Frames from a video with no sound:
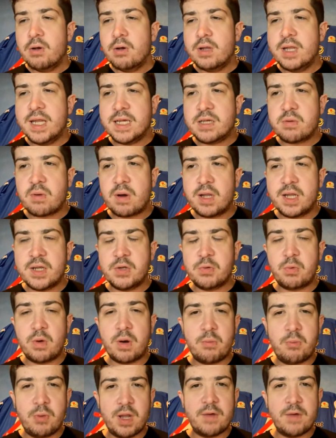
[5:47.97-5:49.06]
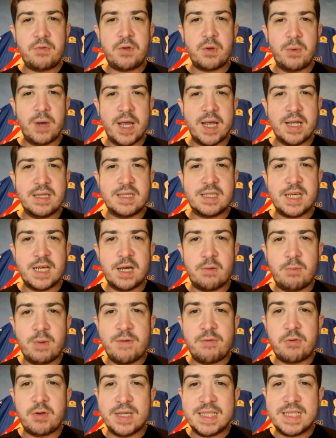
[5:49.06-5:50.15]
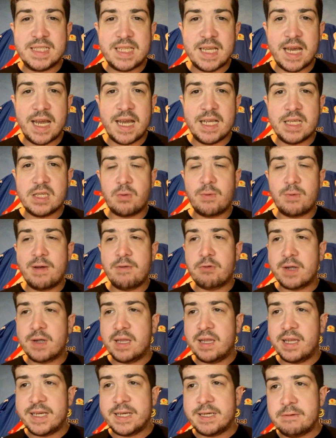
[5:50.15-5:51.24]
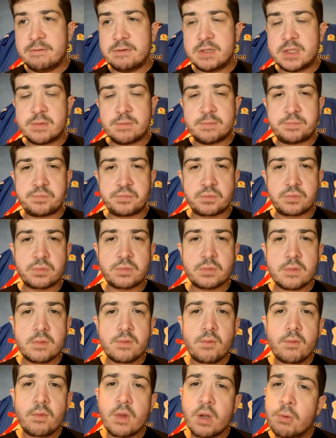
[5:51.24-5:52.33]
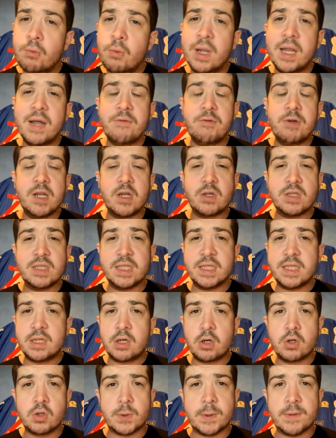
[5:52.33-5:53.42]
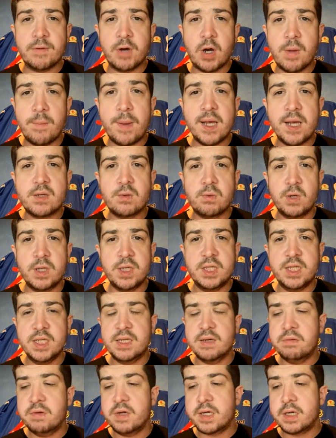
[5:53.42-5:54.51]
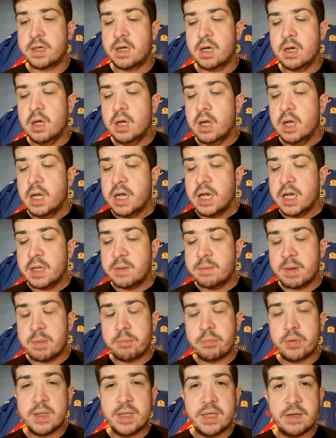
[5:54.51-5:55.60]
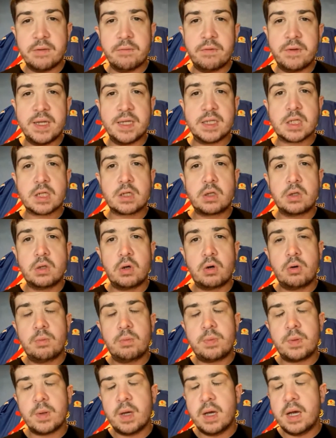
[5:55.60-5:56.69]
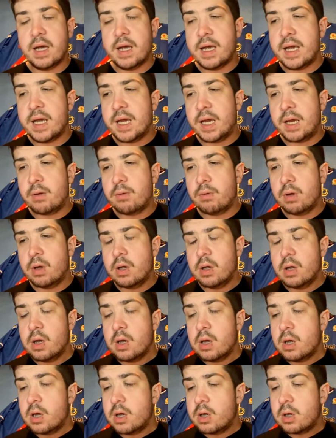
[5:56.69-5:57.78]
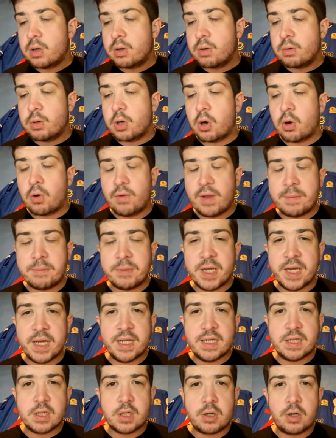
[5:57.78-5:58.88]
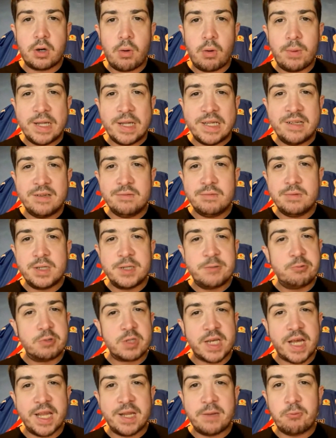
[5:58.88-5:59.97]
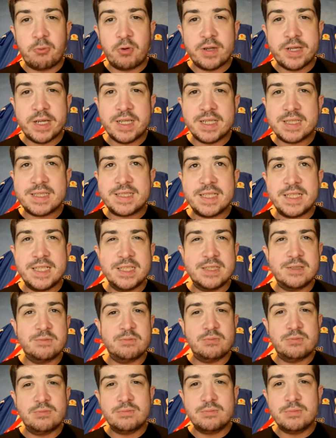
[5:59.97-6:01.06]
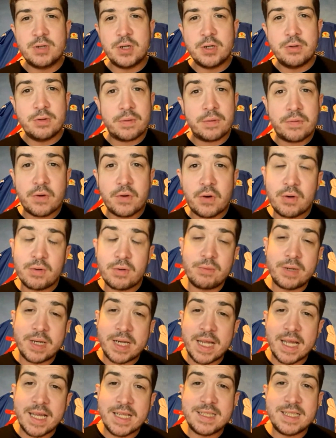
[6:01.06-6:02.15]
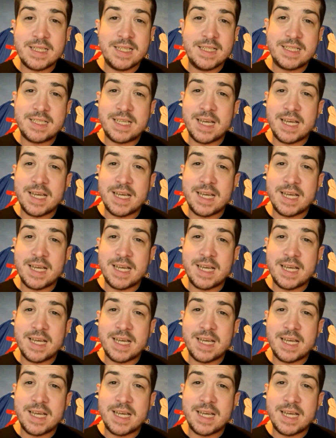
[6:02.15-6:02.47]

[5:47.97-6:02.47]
this one is one we'll have to wait and see on whether he stays or whether he leaves whatever he does, he goes with our best wishes. I think he's been brilliant for this club. Uh, all them years ago when he was getting one in a season, who'd have thought we'd get to this